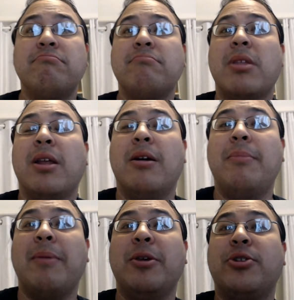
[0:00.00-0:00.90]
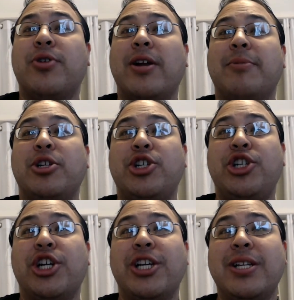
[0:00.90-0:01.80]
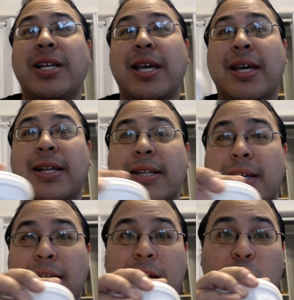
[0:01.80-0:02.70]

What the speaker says: You know, maybe you trade a bunch of shit in and